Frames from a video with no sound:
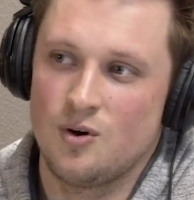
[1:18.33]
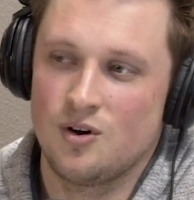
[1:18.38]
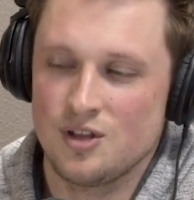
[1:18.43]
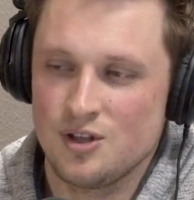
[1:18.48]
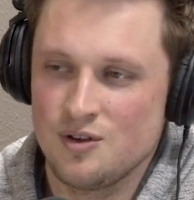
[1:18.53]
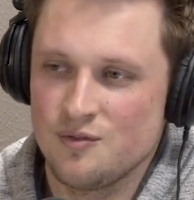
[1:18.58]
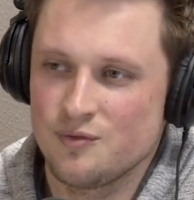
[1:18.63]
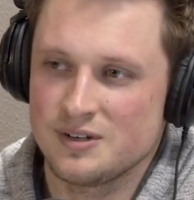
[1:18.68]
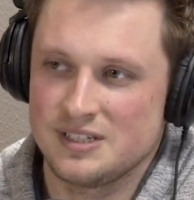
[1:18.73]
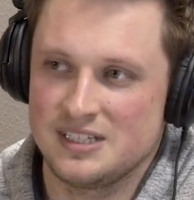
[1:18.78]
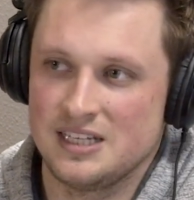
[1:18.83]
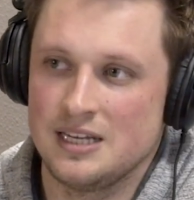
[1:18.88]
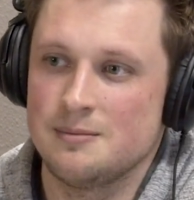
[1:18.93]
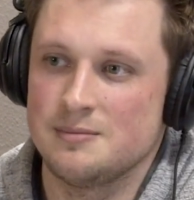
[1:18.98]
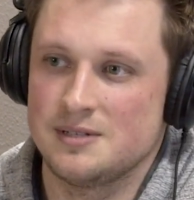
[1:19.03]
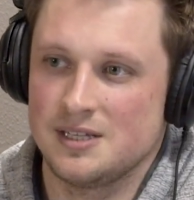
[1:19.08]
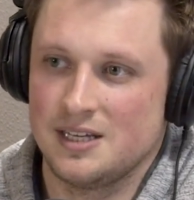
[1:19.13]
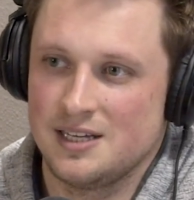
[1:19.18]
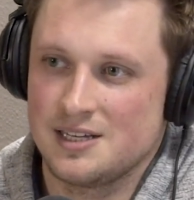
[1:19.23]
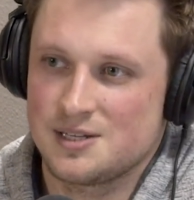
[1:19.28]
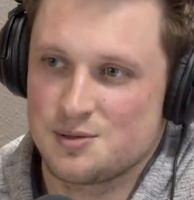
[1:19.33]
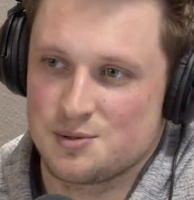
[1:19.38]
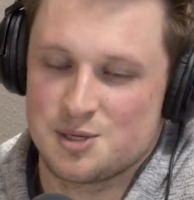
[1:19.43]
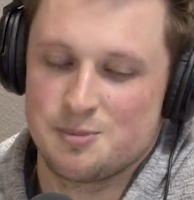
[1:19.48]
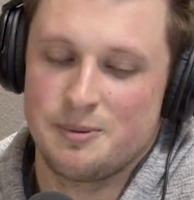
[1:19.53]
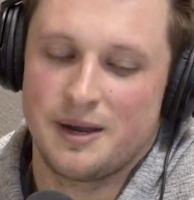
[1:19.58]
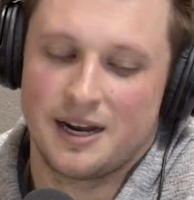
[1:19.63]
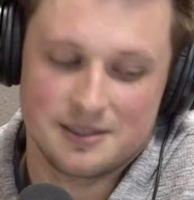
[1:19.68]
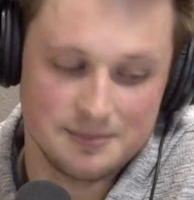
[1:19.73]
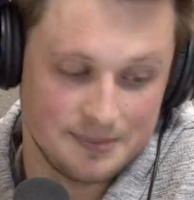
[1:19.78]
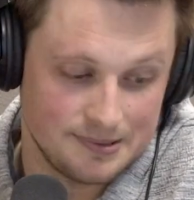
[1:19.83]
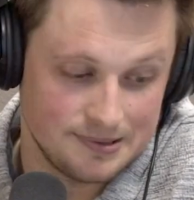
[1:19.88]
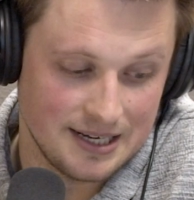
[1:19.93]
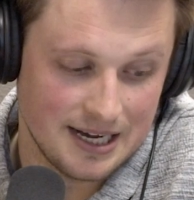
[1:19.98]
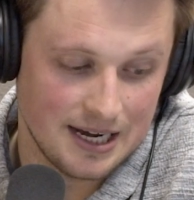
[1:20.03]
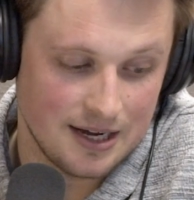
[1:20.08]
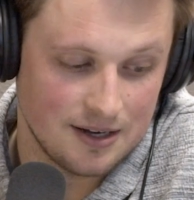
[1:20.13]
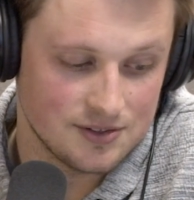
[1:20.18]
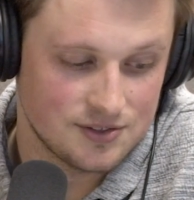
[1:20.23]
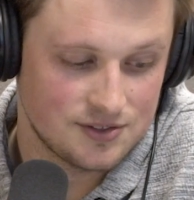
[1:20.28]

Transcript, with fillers: Well, you've redeemed it. It's respectable now.